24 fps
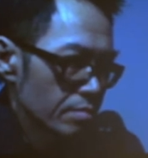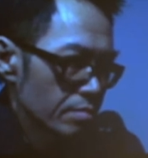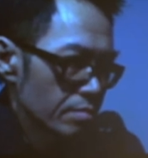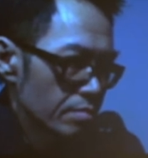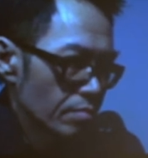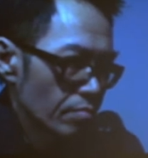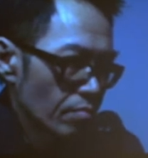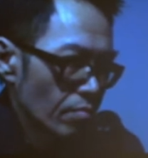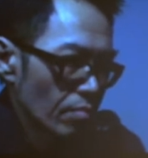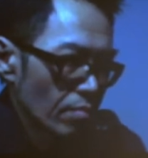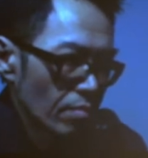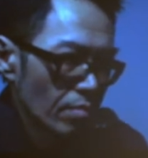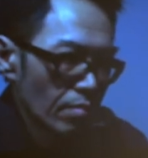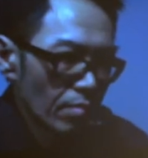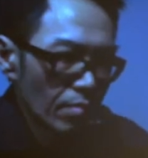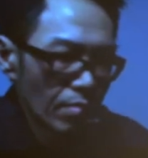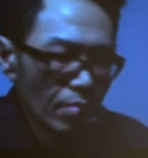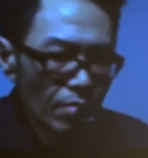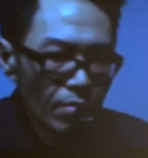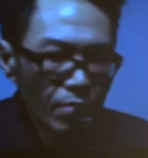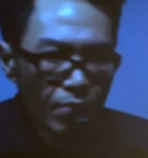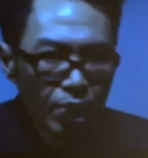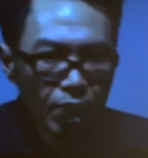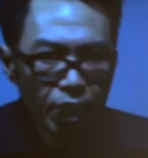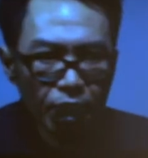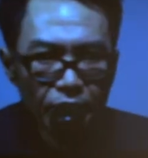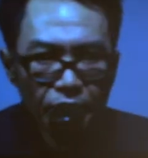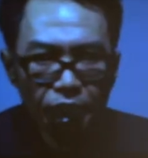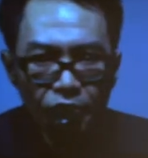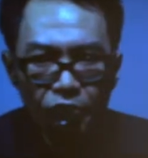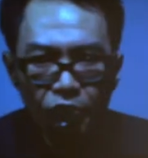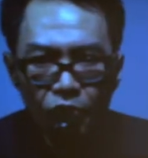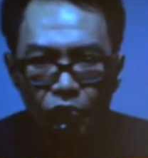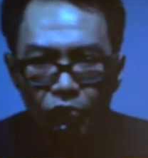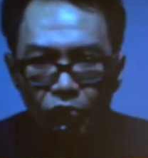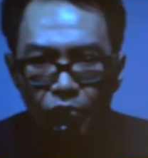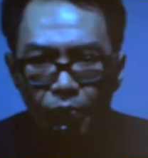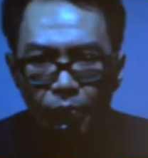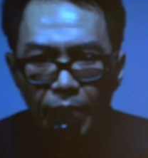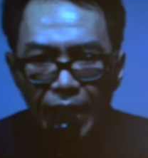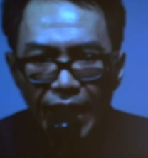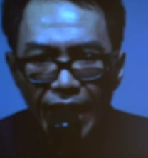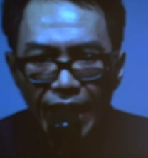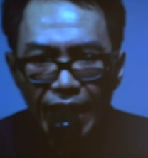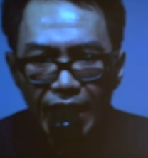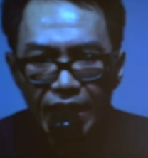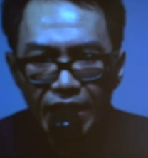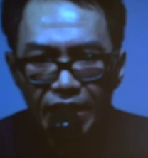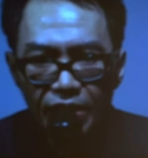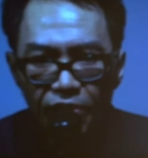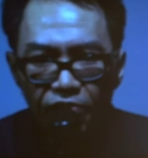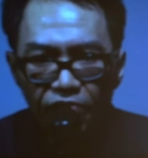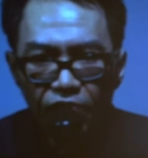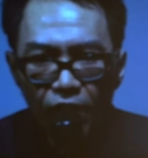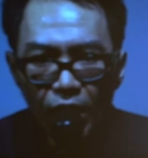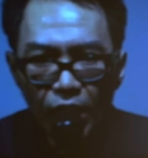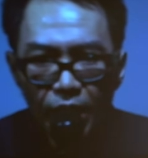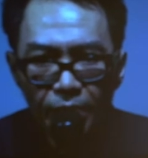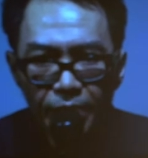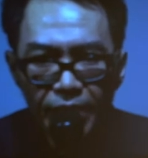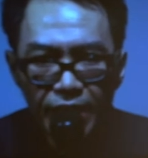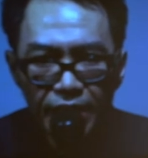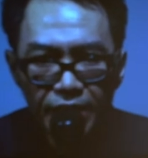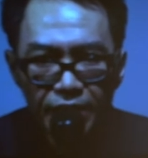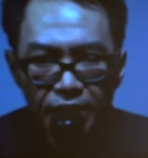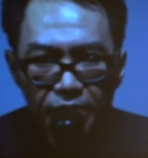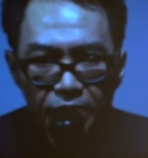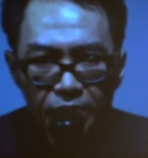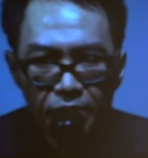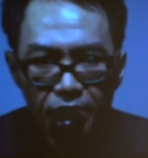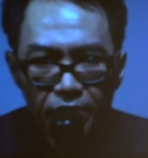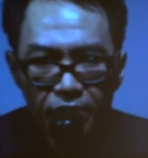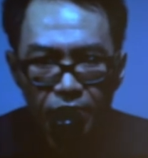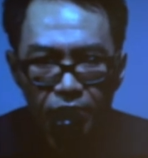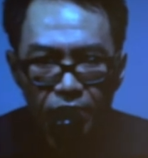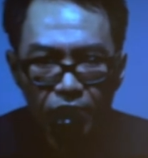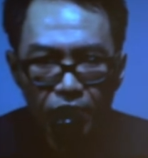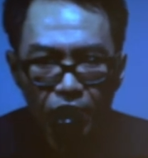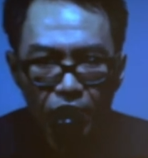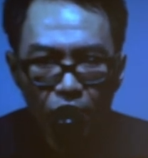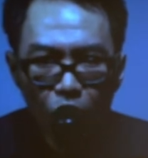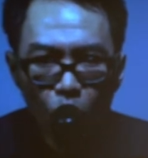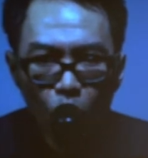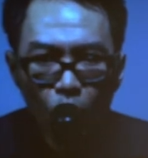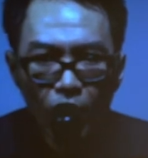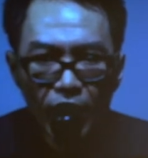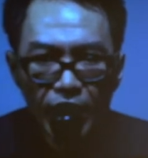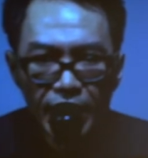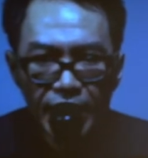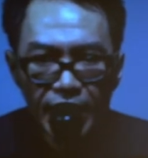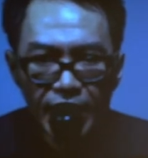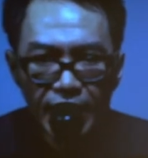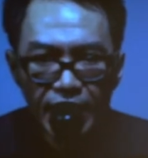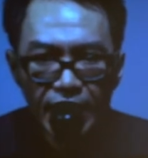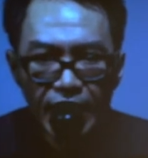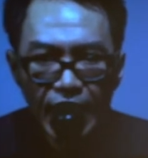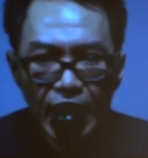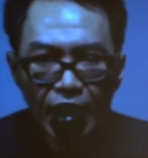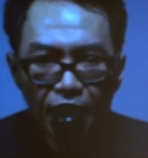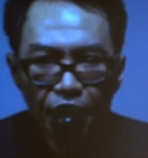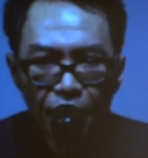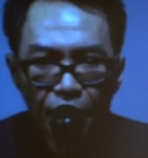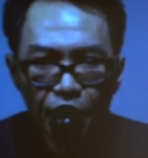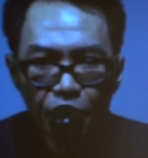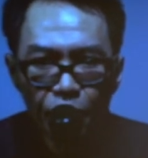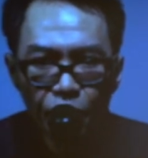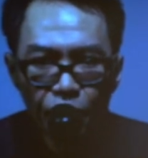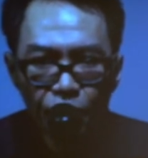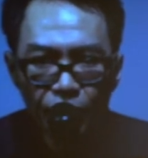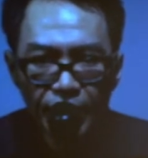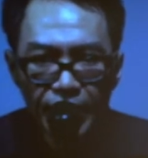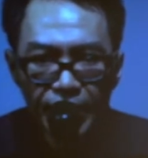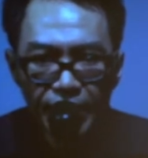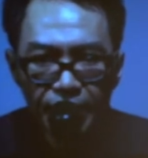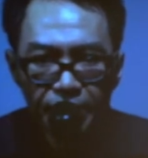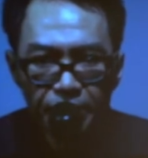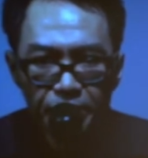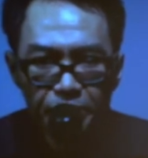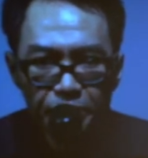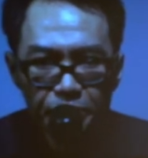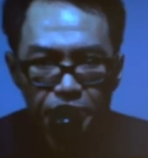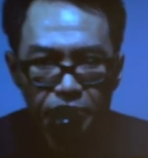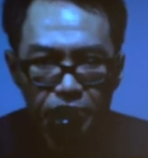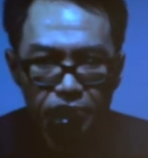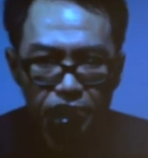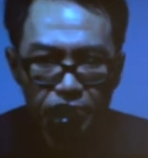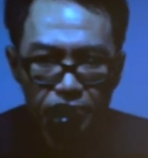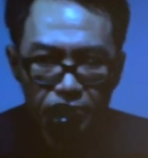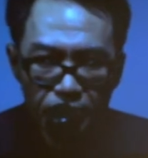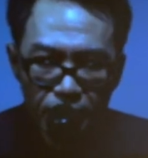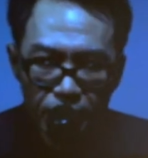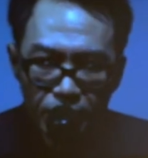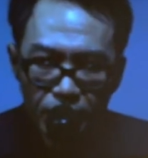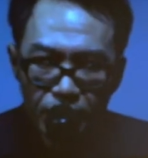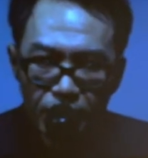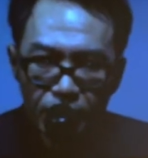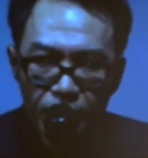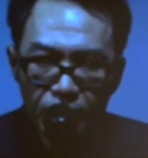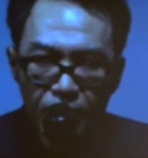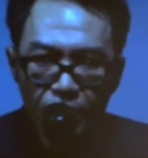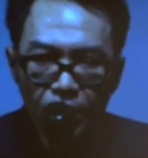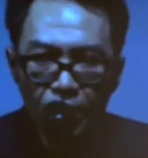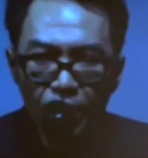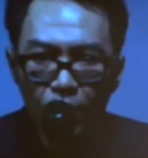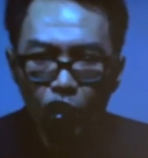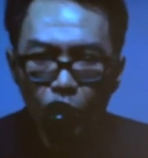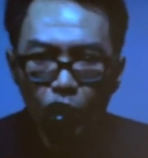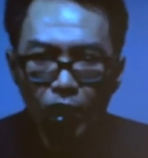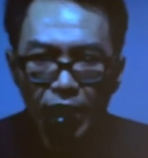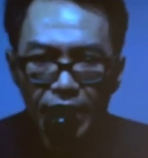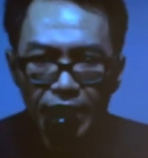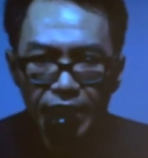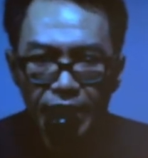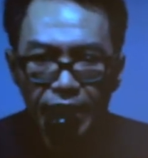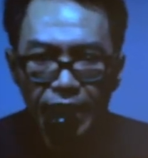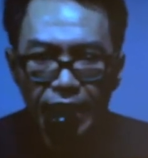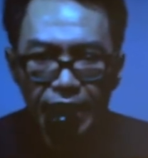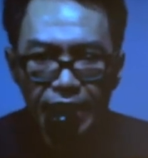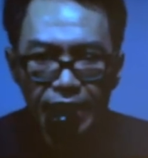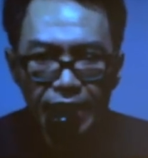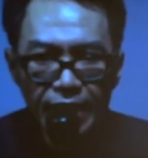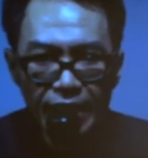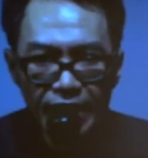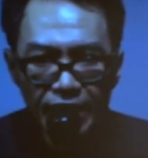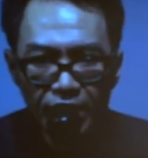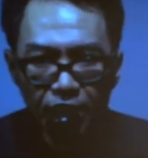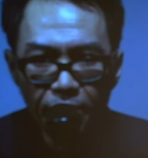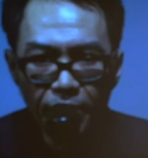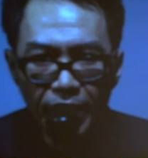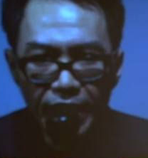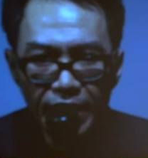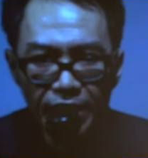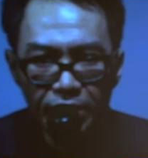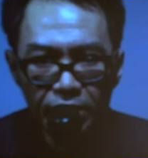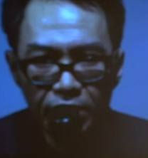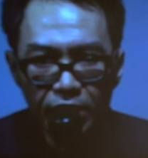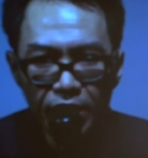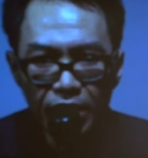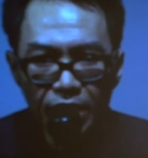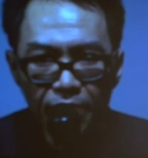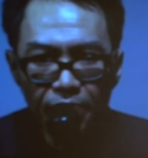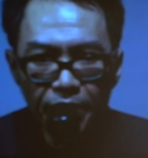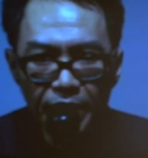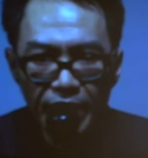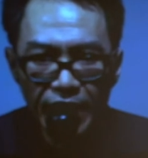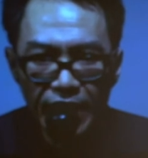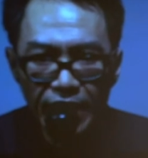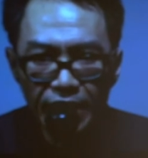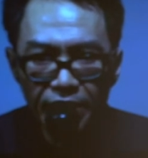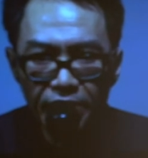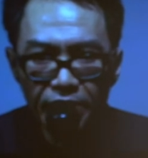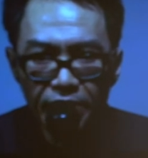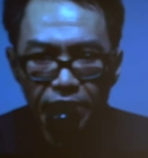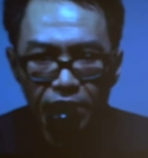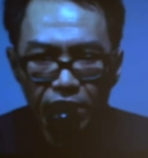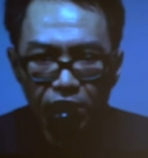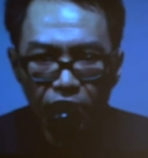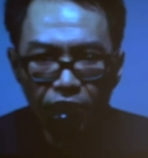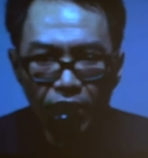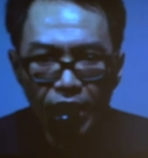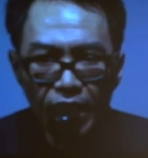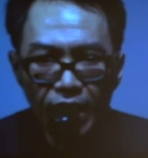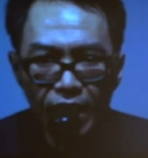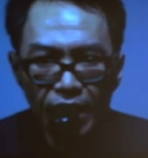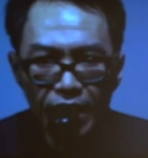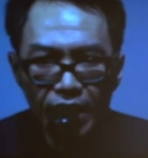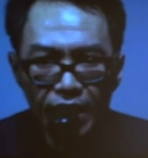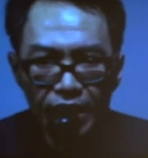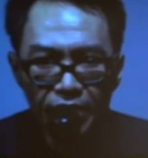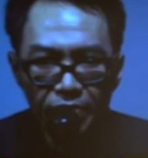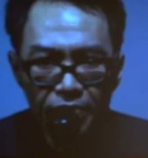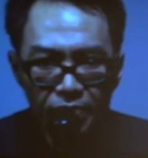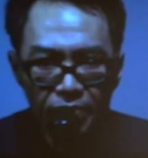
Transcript: Two bags of vomit are walking down the street. One gets sentimental and begins to cry.